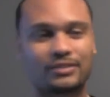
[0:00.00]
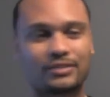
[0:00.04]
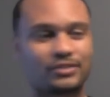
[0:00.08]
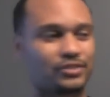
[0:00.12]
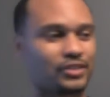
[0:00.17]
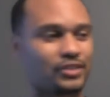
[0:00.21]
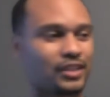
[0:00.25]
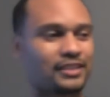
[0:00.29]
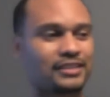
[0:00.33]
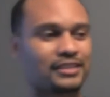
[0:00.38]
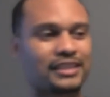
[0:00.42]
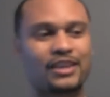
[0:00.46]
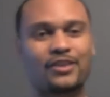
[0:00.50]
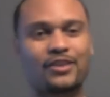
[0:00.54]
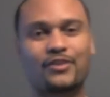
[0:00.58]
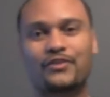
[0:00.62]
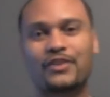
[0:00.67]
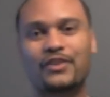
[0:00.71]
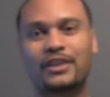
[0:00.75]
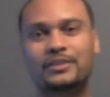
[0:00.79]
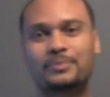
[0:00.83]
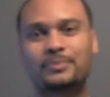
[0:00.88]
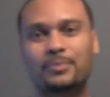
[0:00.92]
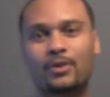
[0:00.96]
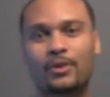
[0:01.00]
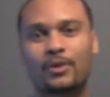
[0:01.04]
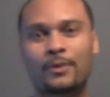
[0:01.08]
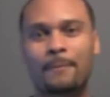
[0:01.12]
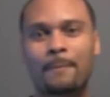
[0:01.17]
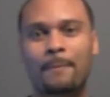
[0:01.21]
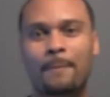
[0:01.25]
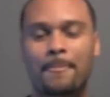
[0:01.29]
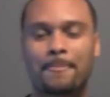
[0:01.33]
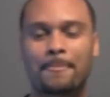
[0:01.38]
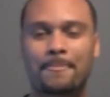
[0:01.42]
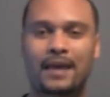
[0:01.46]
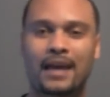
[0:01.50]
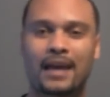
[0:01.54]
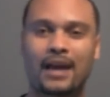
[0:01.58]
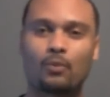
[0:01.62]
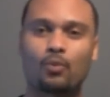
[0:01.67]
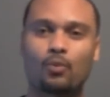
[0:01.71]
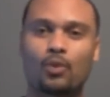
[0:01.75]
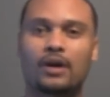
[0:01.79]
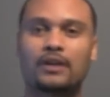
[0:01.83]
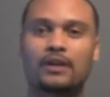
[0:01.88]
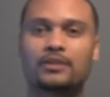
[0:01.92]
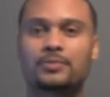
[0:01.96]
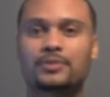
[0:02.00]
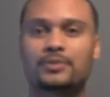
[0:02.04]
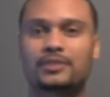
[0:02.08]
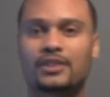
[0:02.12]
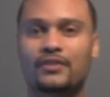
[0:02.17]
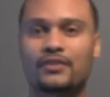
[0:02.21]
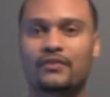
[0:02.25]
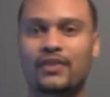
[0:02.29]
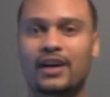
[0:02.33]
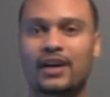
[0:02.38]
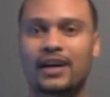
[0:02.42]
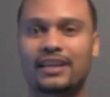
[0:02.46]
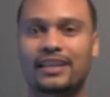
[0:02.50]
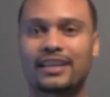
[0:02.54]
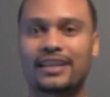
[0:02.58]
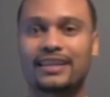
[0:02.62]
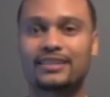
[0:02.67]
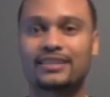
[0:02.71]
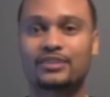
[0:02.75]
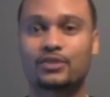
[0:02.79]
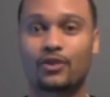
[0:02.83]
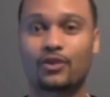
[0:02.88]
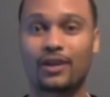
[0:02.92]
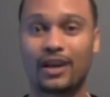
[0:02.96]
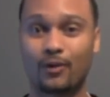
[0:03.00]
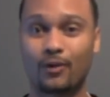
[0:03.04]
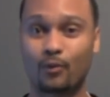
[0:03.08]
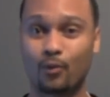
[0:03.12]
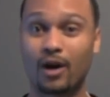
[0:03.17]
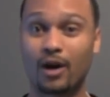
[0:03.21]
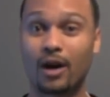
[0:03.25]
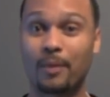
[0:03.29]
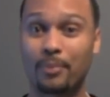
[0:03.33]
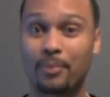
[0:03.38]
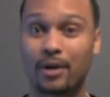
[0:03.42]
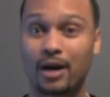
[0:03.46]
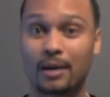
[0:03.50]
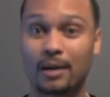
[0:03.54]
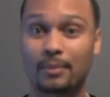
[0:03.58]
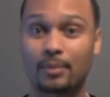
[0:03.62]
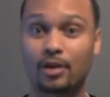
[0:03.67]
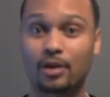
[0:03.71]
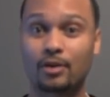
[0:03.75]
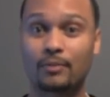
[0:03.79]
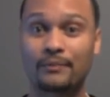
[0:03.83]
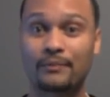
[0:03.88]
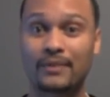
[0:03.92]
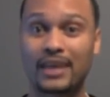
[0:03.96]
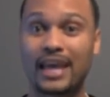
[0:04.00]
So check us out on Facebook at 100% Finance or at Juan Pablo.